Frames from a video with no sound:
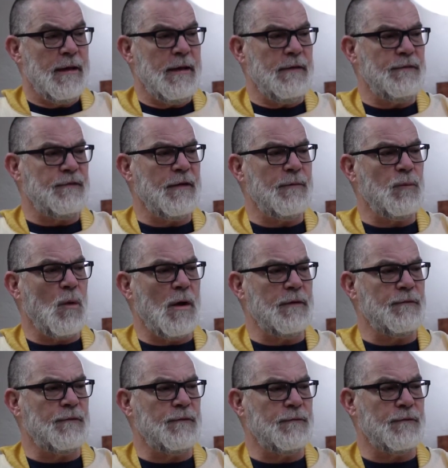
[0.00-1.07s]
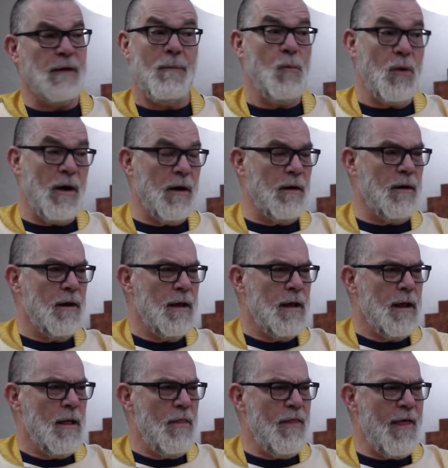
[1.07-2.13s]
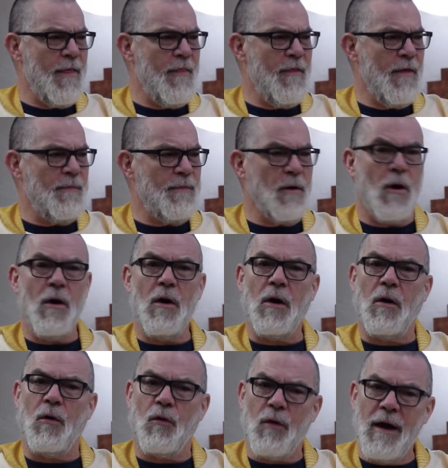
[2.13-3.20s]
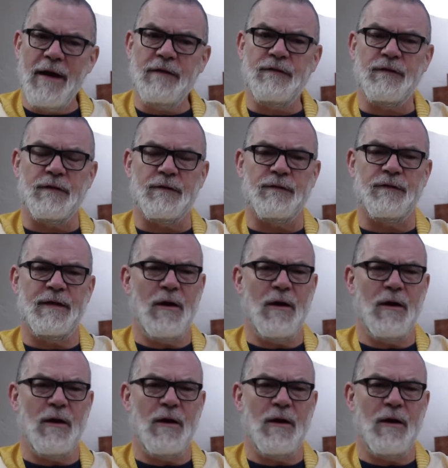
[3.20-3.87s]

He said once somewhere that the crisis,